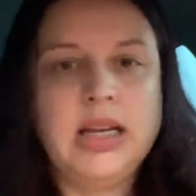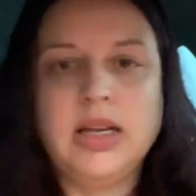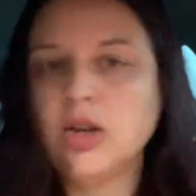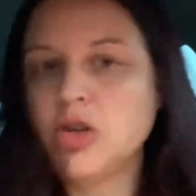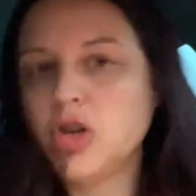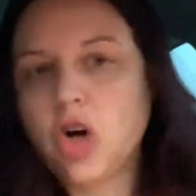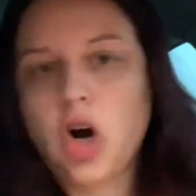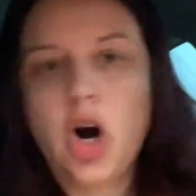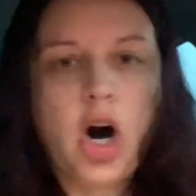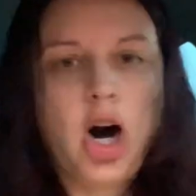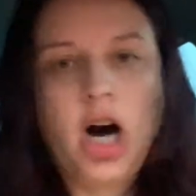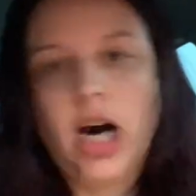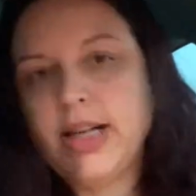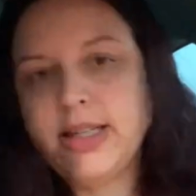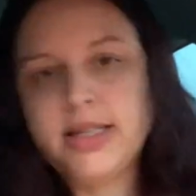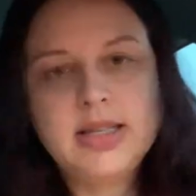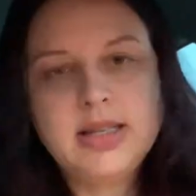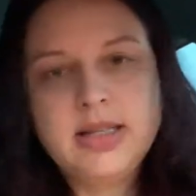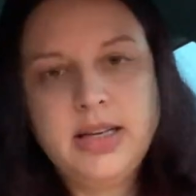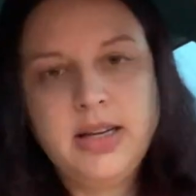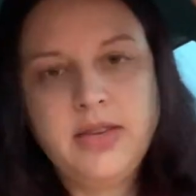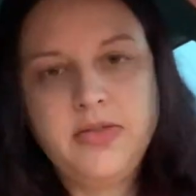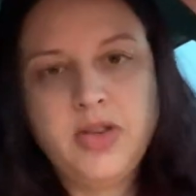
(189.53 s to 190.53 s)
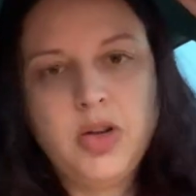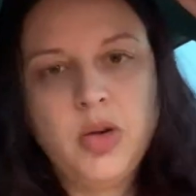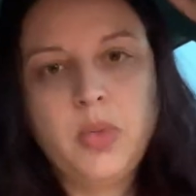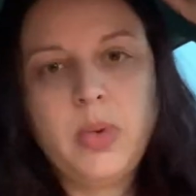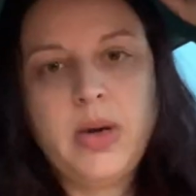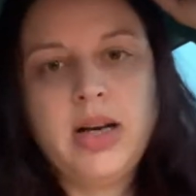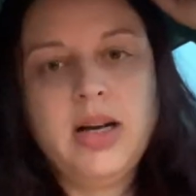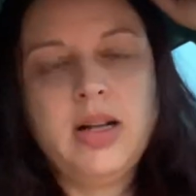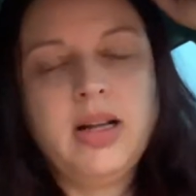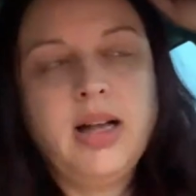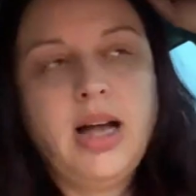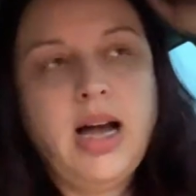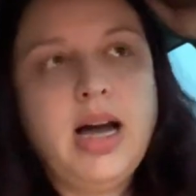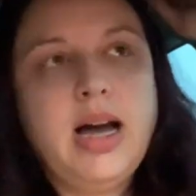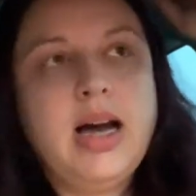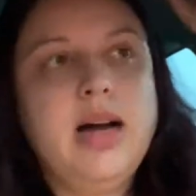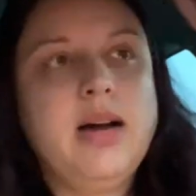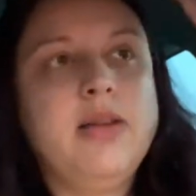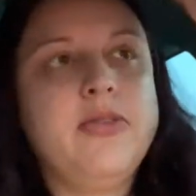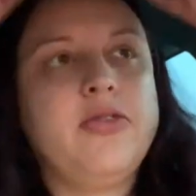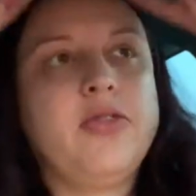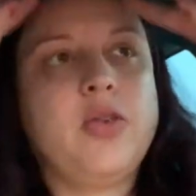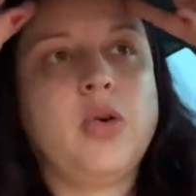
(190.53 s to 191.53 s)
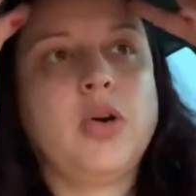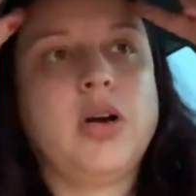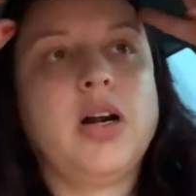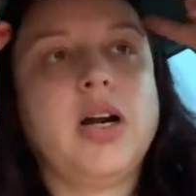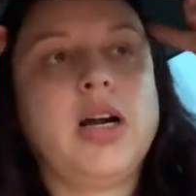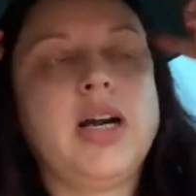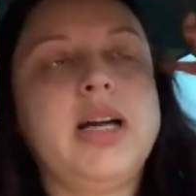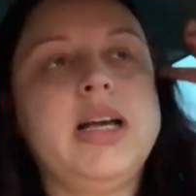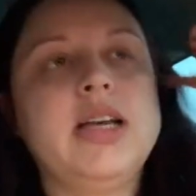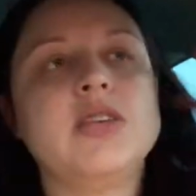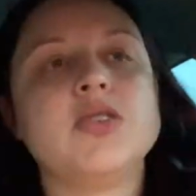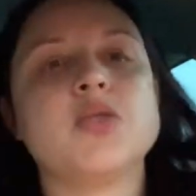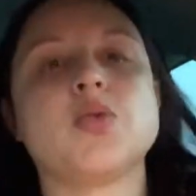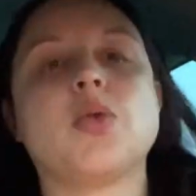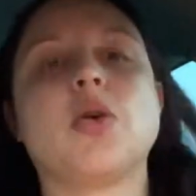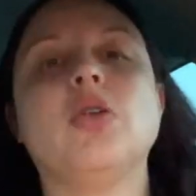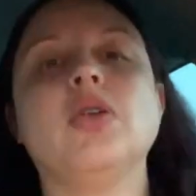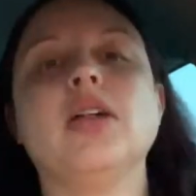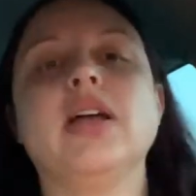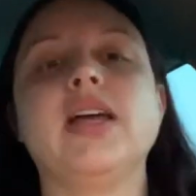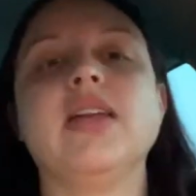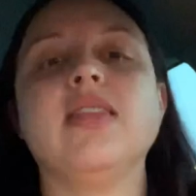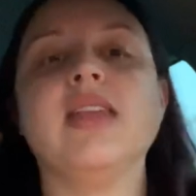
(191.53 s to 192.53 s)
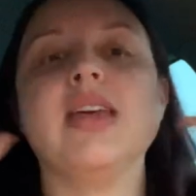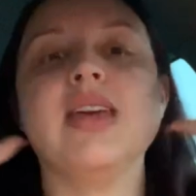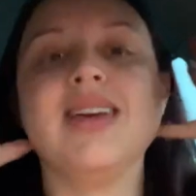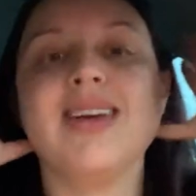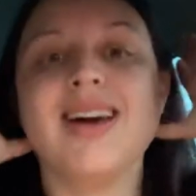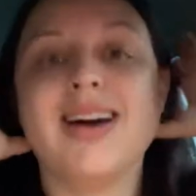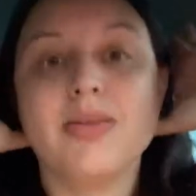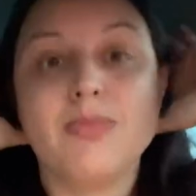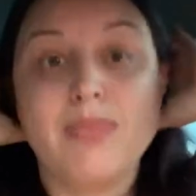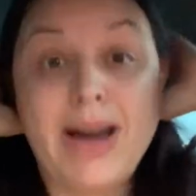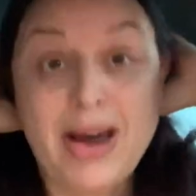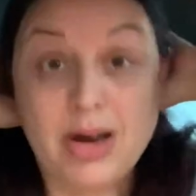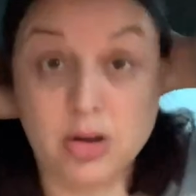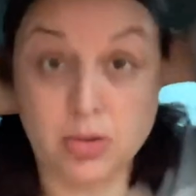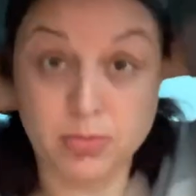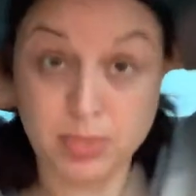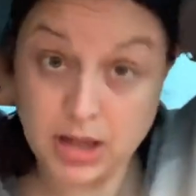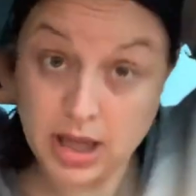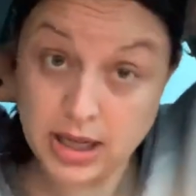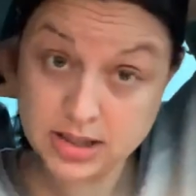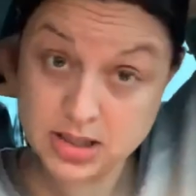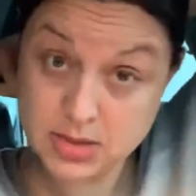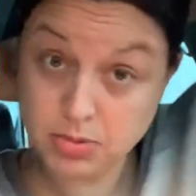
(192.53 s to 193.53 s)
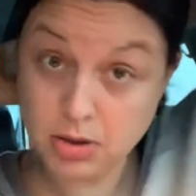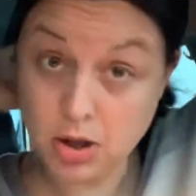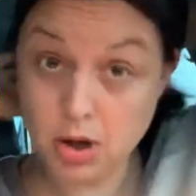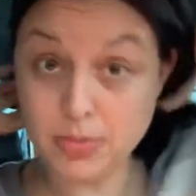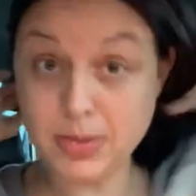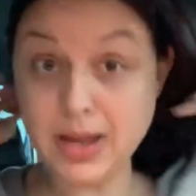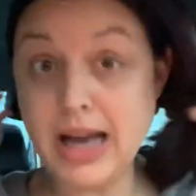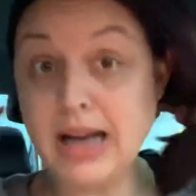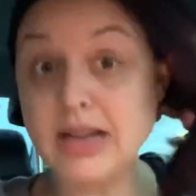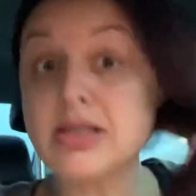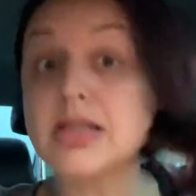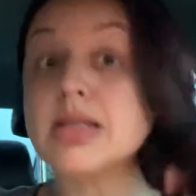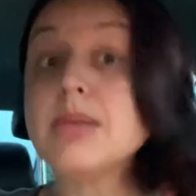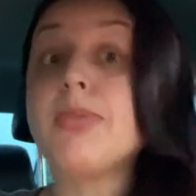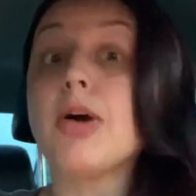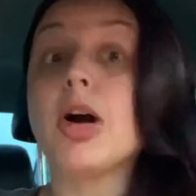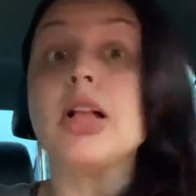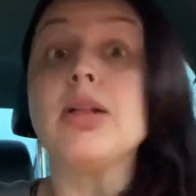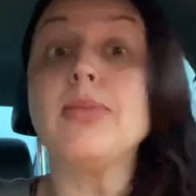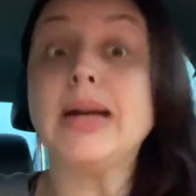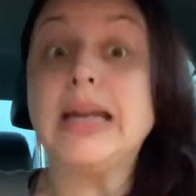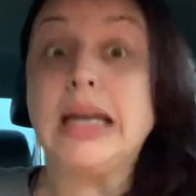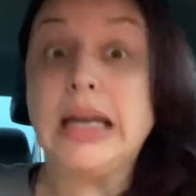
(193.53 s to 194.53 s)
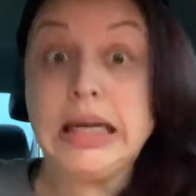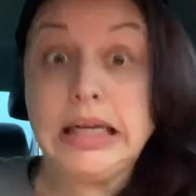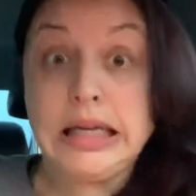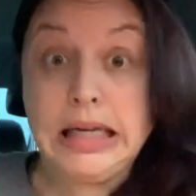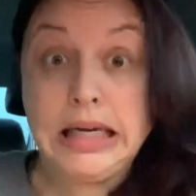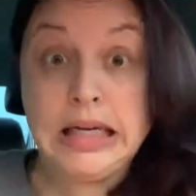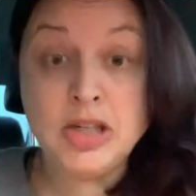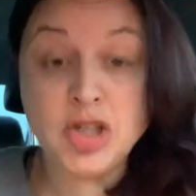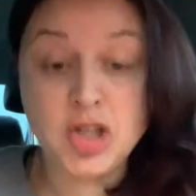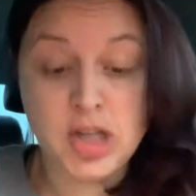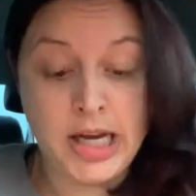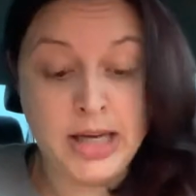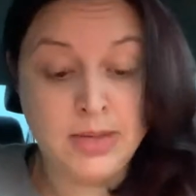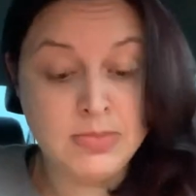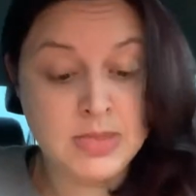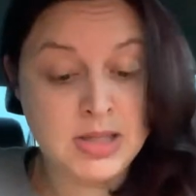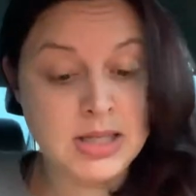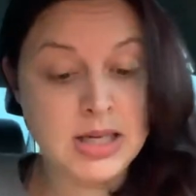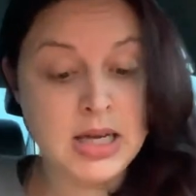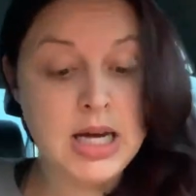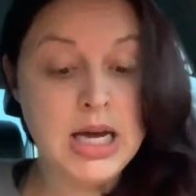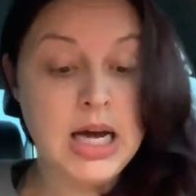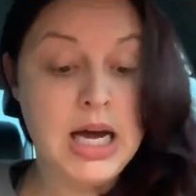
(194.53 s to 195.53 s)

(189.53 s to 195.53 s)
caught, if you will, for his role in the gunpowder plot to blow up the Houses of Parliament and King James.